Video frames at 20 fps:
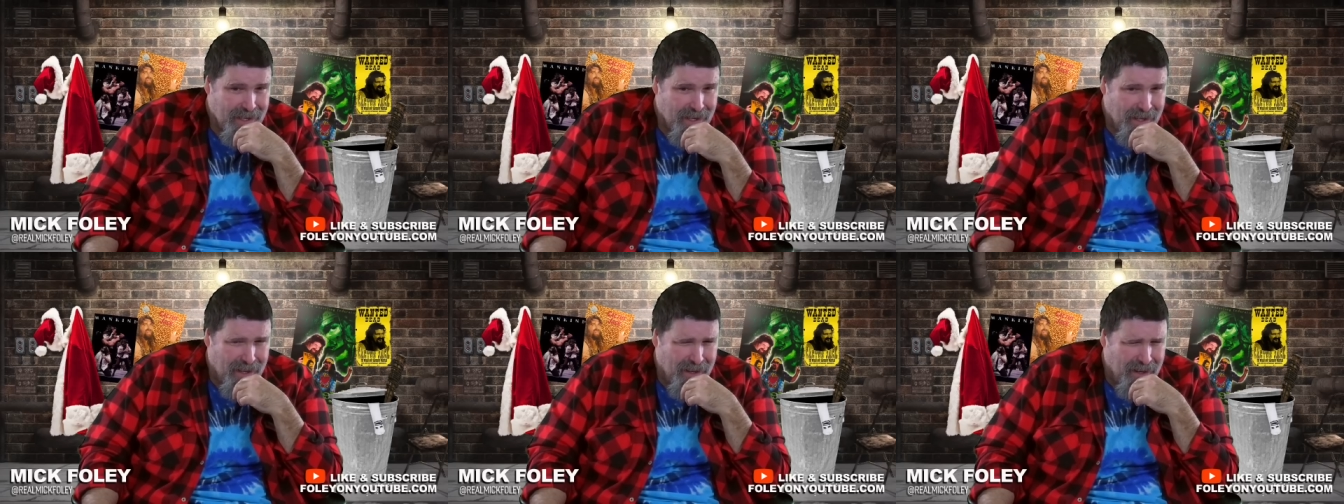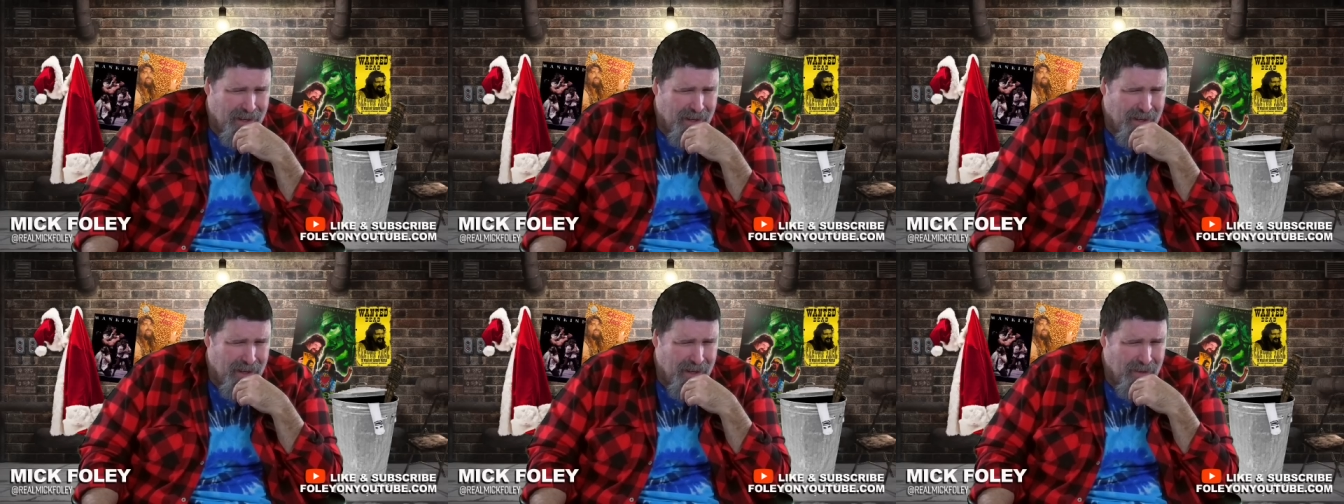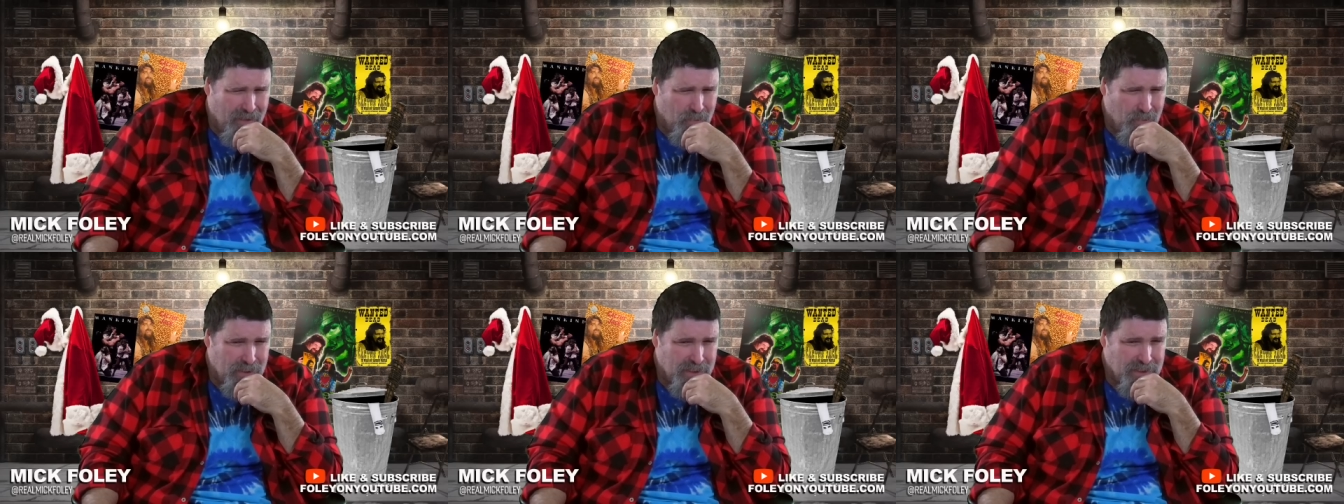
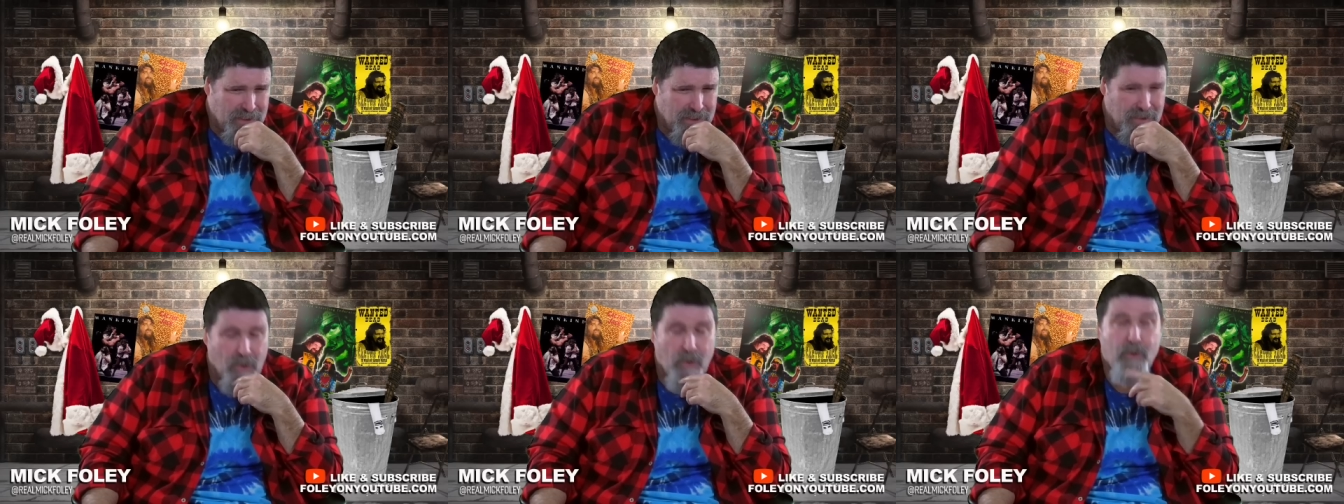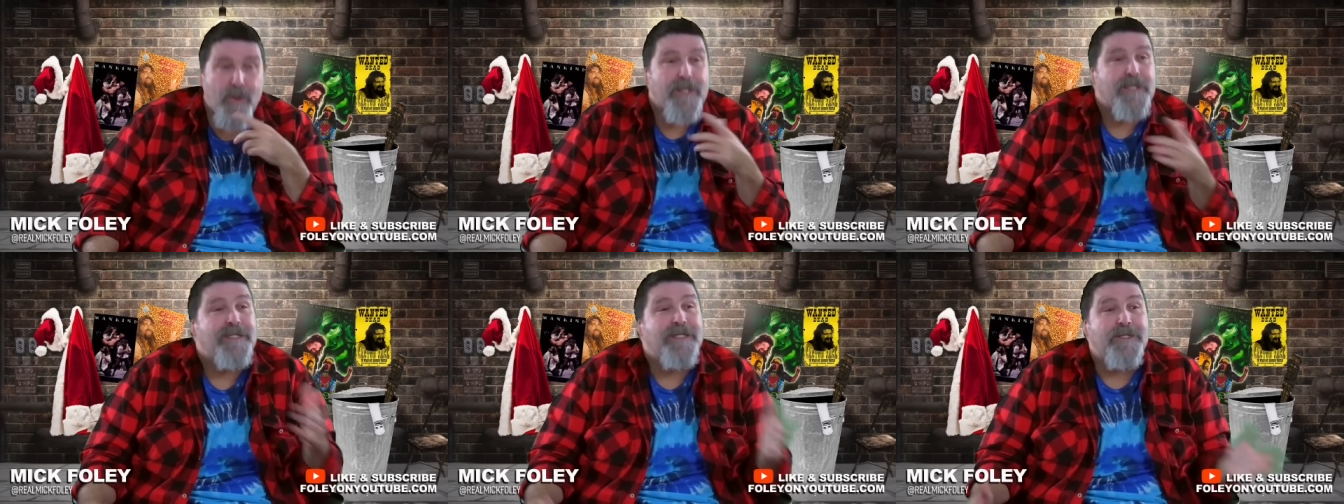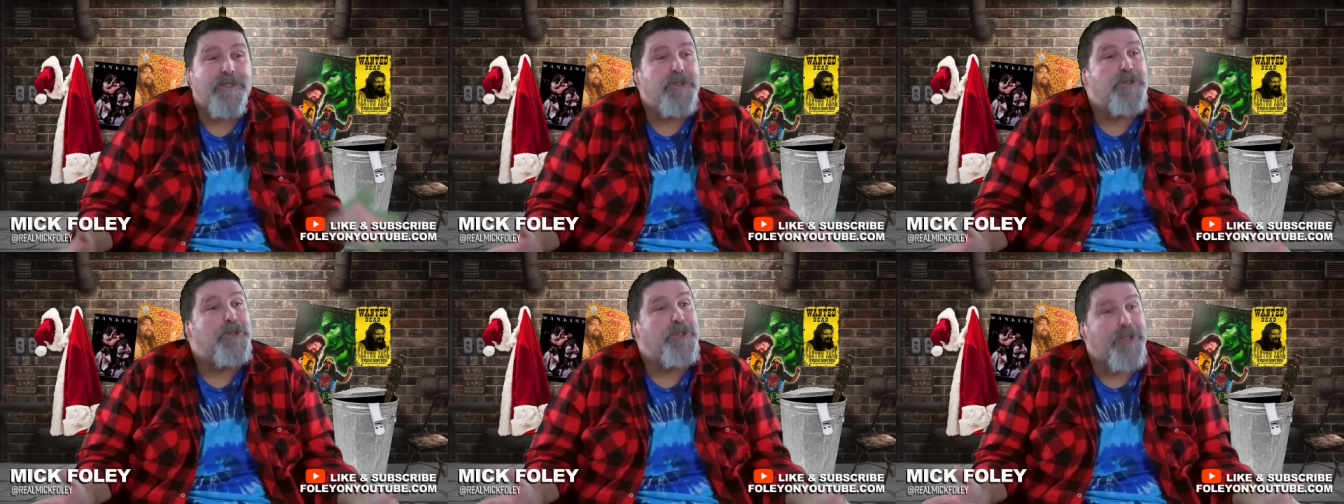uh, which you know
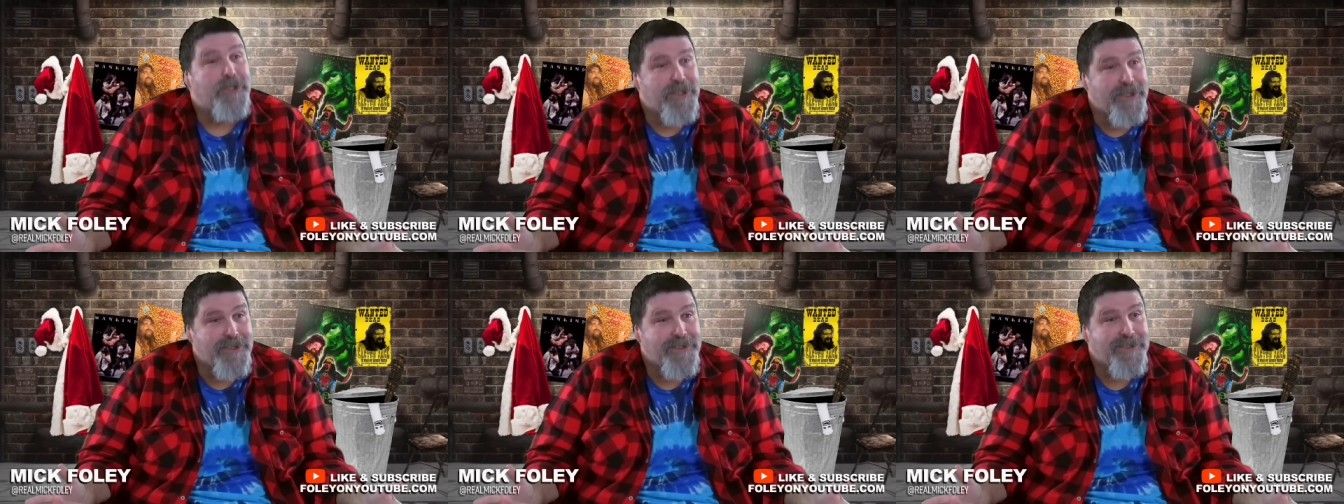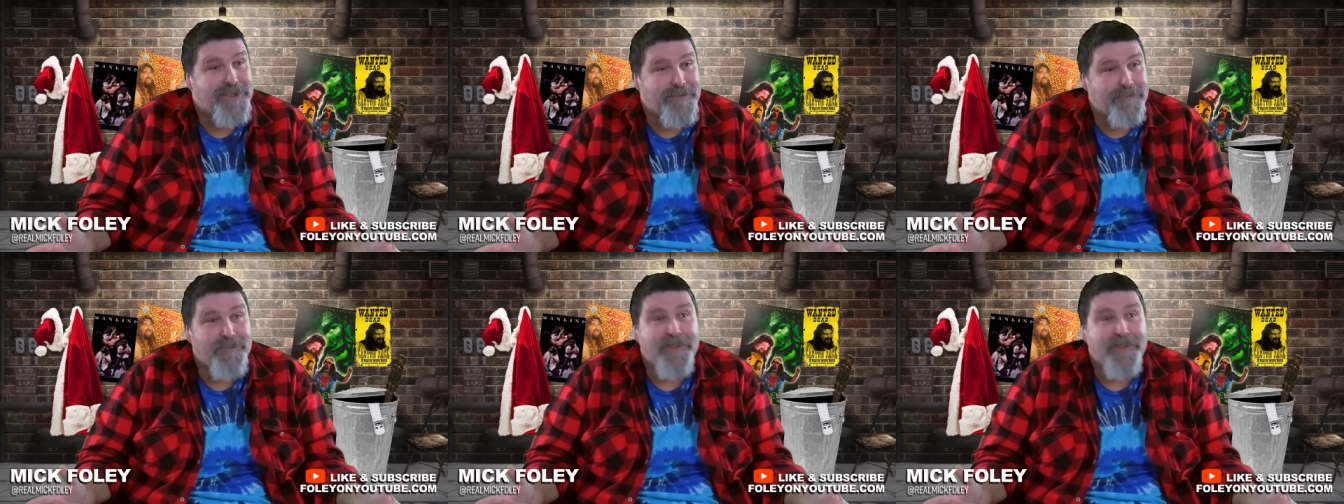isn't as good as,